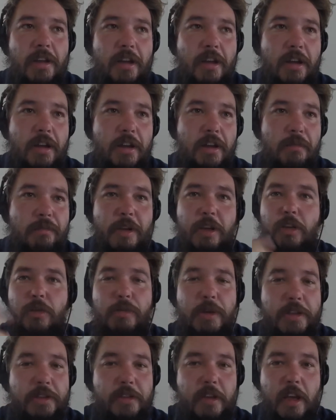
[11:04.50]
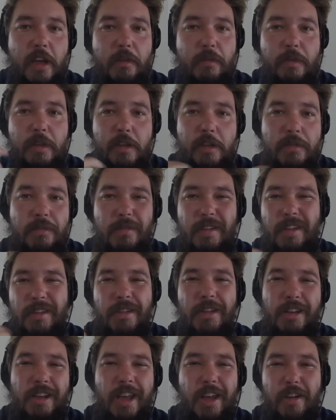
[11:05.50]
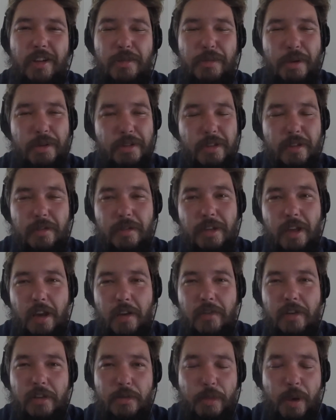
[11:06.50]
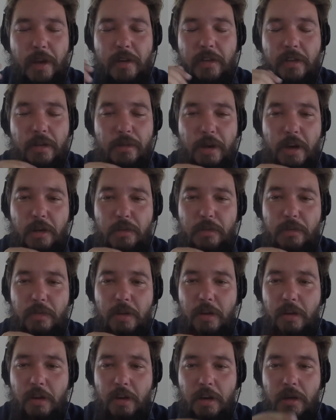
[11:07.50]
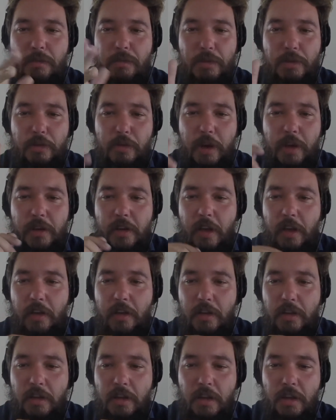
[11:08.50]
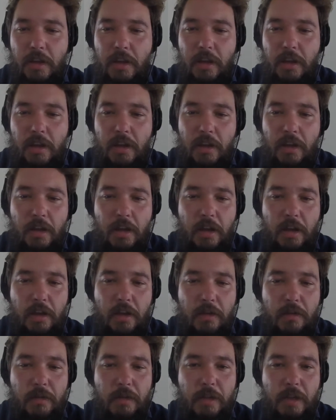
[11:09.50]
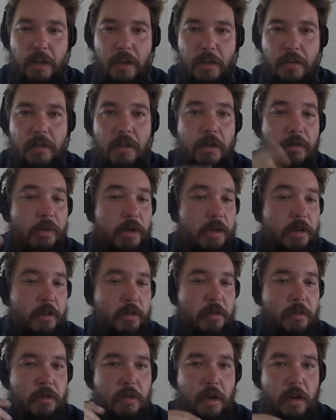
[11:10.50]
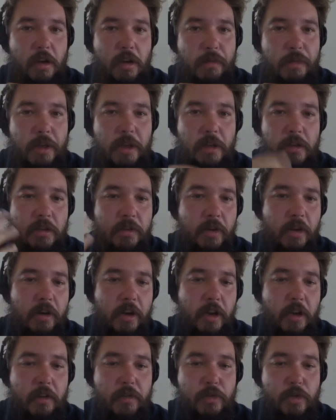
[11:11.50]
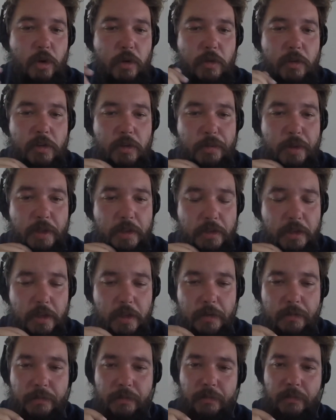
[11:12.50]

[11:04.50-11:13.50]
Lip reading: Mental Misstep. It's the only counter spells that you would kind of expect in a mono or a blue-red deck. And then we do, because of on account of Jhoira's ability,